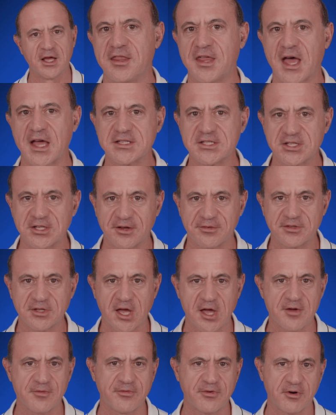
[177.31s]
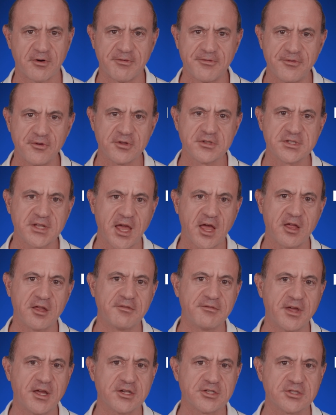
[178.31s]
That's enough time for a full-scale
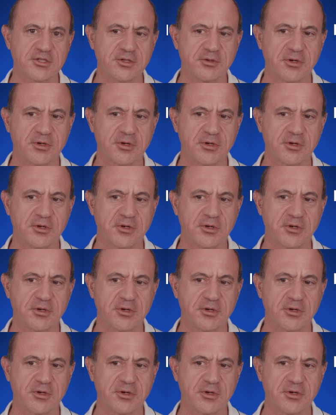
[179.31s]
invasion